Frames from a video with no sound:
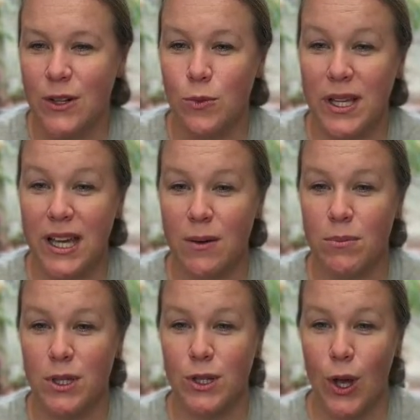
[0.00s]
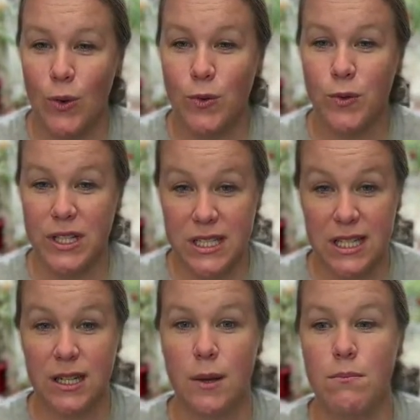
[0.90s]
and we get below
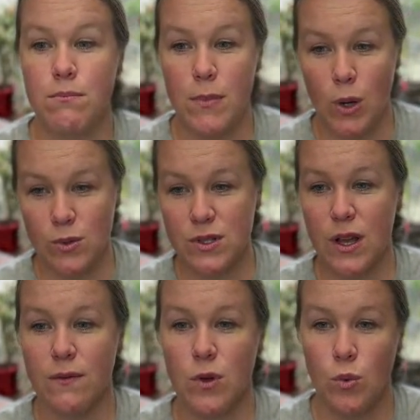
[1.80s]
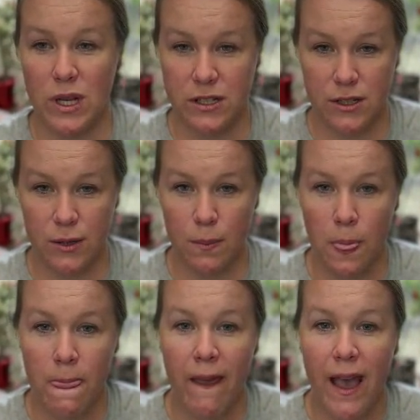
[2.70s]
freezing most of the winter.
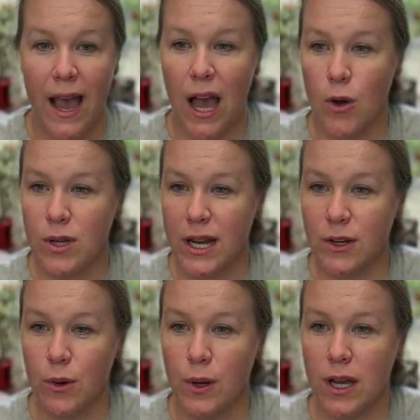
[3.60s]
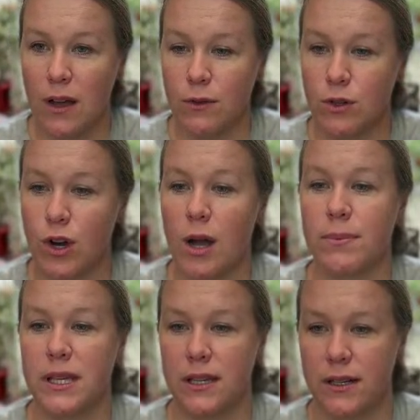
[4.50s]
How can I grow a cover crop
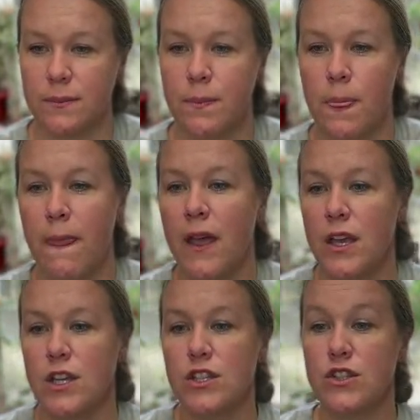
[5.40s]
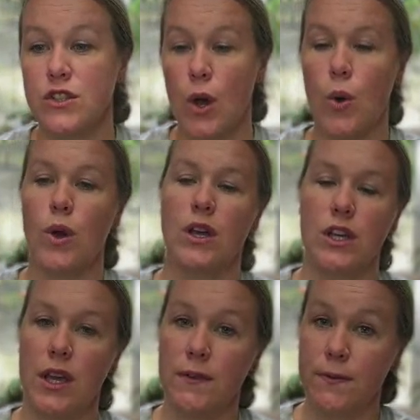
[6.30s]
here? So,
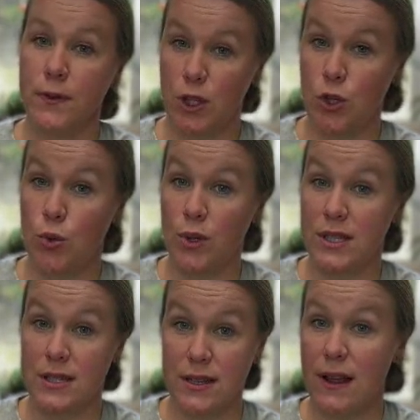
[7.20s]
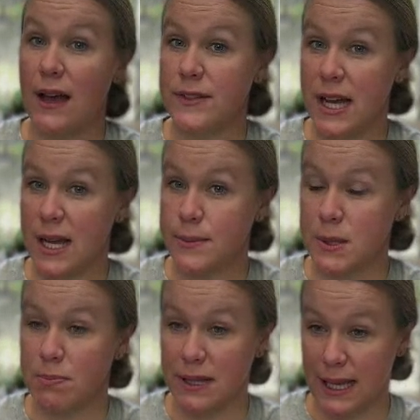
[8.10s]
if you still have time to
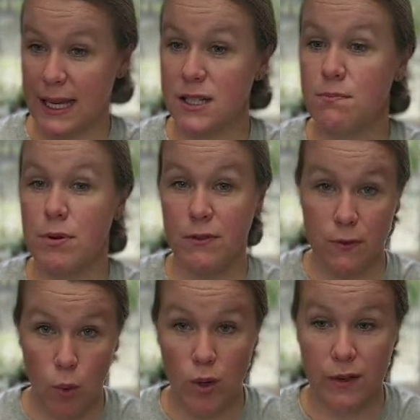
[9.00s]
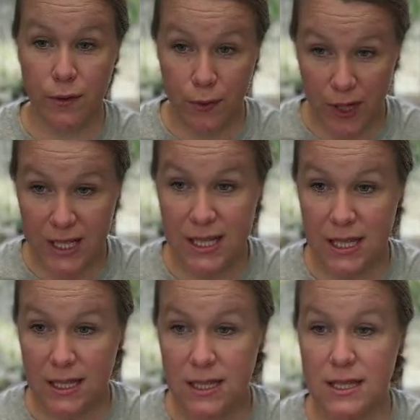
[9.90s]
plant before it
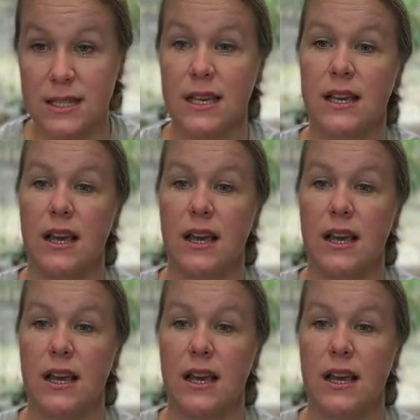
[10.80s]
freezes,